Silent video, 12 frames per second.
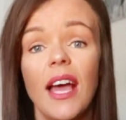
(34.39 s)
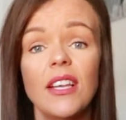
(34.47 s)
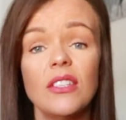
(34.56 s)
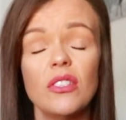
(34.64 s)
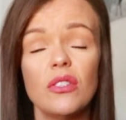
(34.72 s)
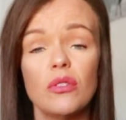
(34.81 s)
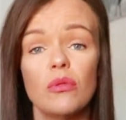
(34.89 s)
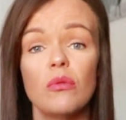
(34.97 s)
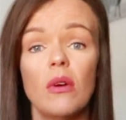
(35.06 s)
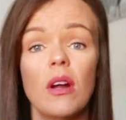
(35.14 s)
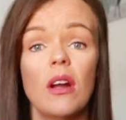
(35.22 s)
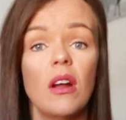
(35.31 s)
in
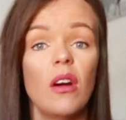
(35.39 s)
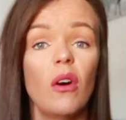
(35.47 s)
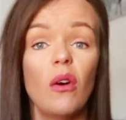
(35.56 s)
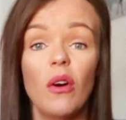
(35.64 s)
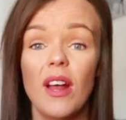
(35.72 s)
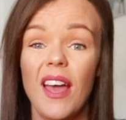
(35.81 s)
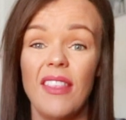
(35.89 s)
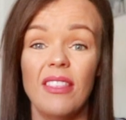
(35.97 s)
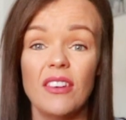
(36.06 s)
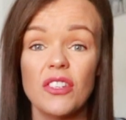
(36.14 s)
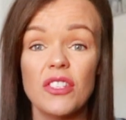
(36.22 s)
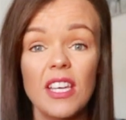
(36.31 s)
store or in
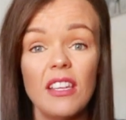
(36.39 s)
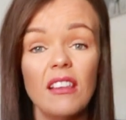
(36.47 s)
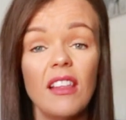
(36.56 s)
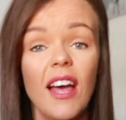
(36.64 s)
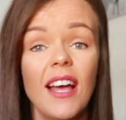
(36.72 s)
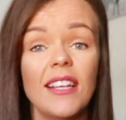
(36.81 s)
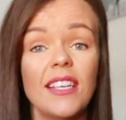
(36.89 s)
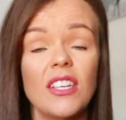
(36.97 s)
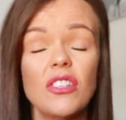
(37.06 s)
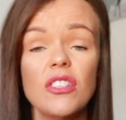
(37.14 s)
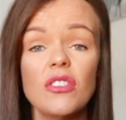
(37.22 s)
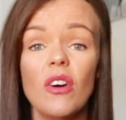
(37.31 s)
their sale, and I
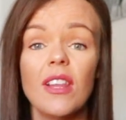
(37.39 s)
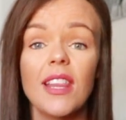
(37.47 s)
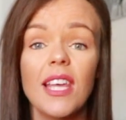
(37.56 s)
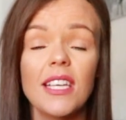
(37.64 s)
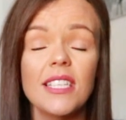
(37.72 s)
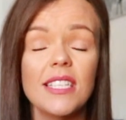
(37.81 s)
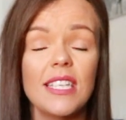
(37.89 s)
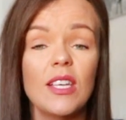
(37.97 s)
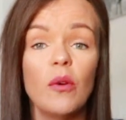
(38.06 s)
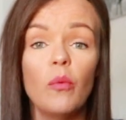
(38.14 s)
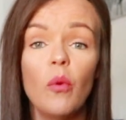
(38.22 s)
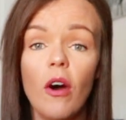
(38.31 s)
just thought I'd let you
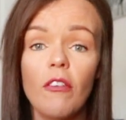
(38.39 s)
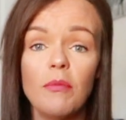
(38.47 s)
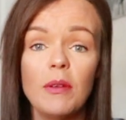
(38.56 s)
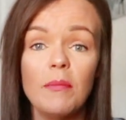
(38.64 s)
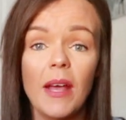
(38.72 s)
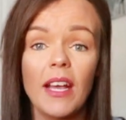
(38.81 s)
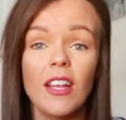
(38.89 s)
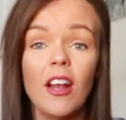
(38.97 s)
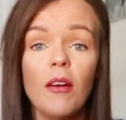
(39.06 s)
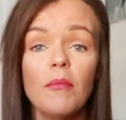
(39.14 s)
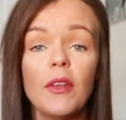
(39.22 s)
see what I've been picking up.